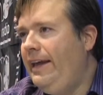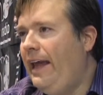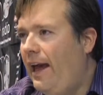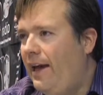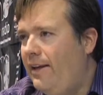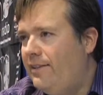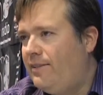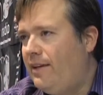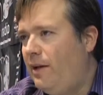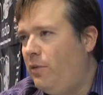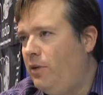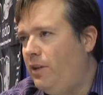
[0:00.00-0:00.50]

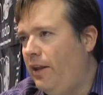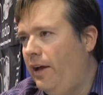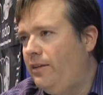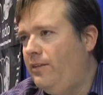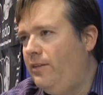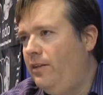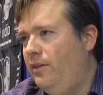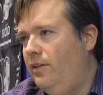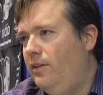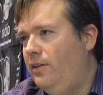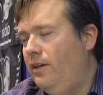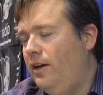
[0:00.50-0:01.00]
yes, I would
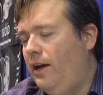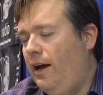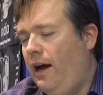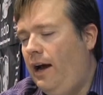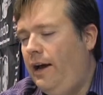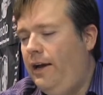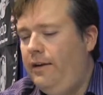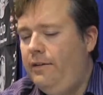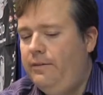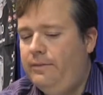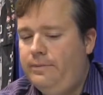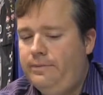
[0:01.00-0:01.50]
like to.
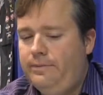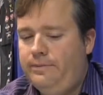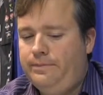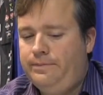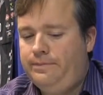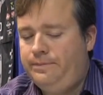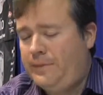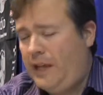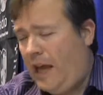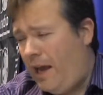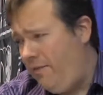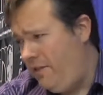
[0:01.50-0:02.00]
I
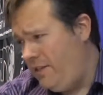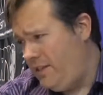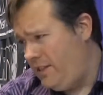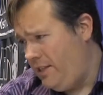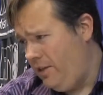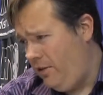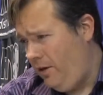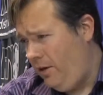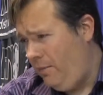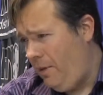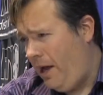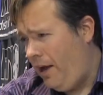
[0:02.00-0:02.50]
have
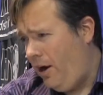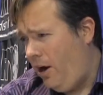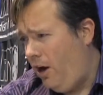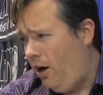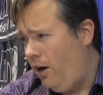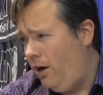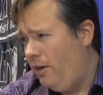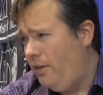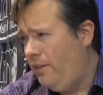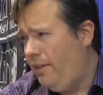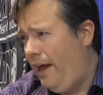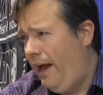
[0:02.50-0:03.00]
this theory about
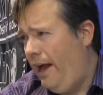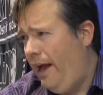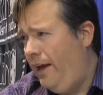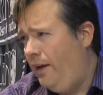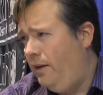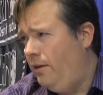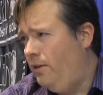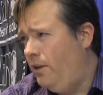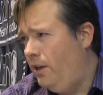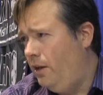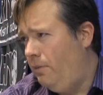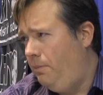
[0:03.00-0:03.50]
art
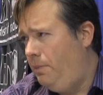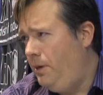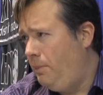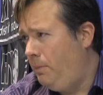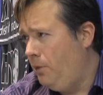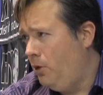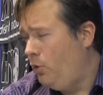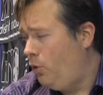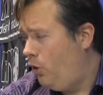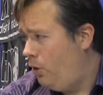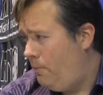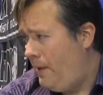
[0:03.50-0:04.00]
that the
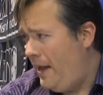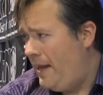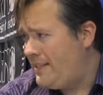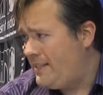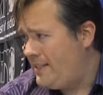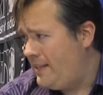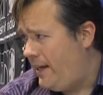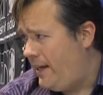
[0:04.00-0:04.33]
people who are